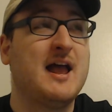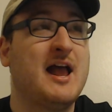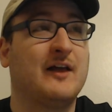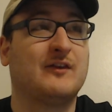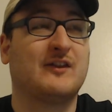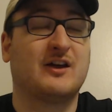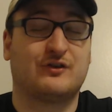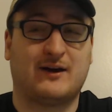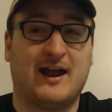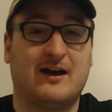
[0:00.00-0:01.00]
and then the other
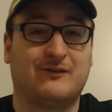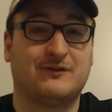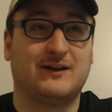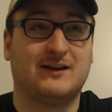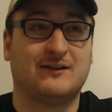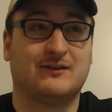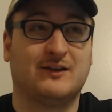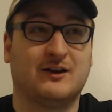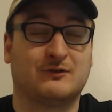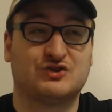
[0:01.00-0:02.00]
half is
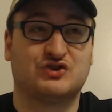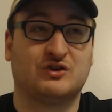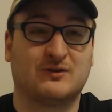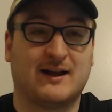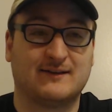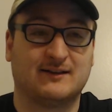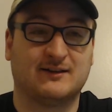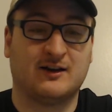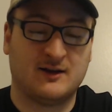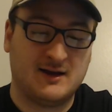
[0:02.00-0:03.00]
the original
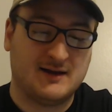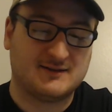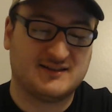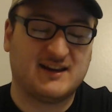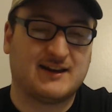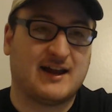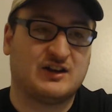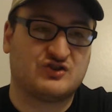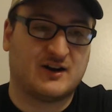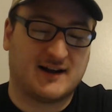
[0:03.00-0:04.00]
Godzilla's DNA
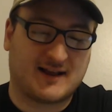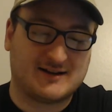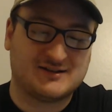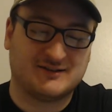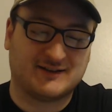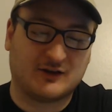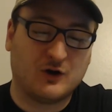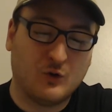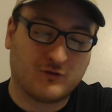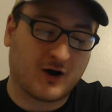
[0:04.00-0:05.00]
trying to constantly take
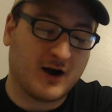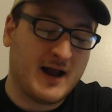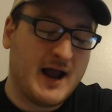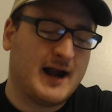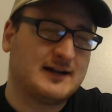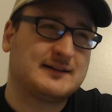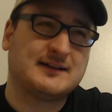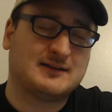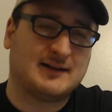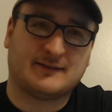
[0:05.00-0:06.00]
over, and I
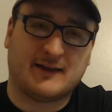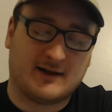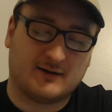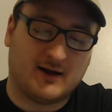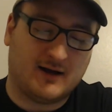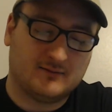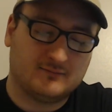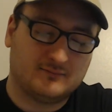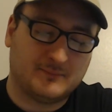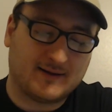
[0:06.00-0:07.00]
didn't like that.
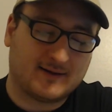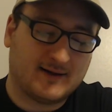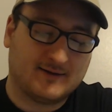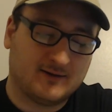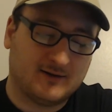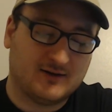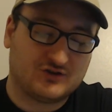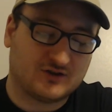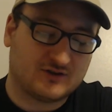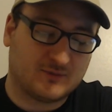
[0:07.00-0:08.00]
Mechagodzilla is
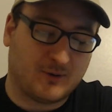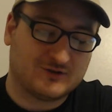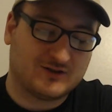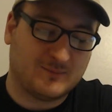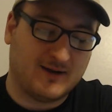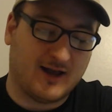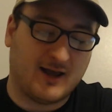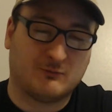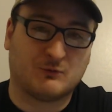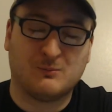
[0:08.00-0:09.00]
just supposed to be a
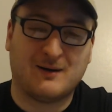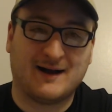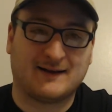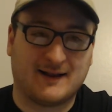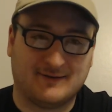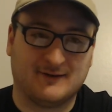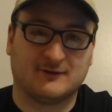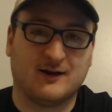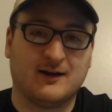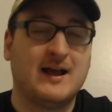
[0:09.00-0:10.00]
robot
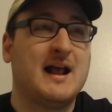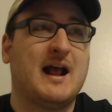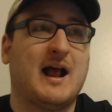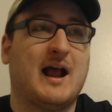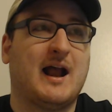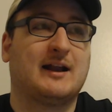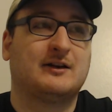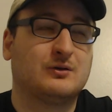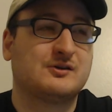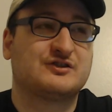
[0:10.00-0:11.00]
Godzilla, and I
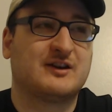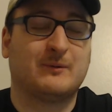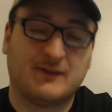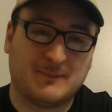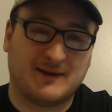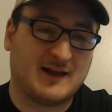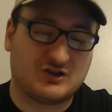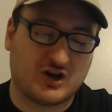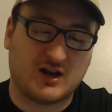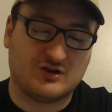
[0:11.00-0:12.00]
don't understand why they made that
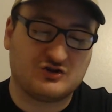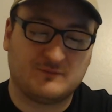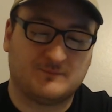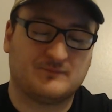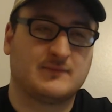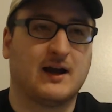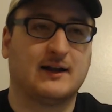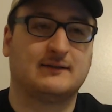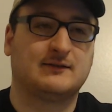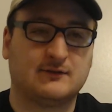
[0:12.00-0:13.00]
change. I
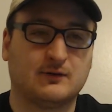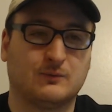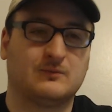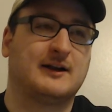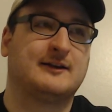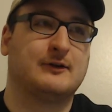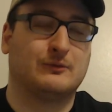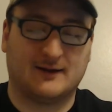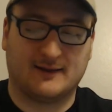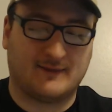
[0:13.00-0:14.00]
don't I don't
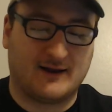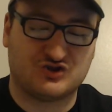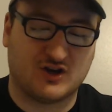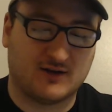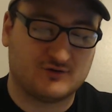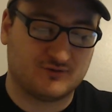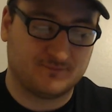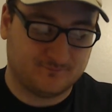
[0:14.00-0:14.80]
like that change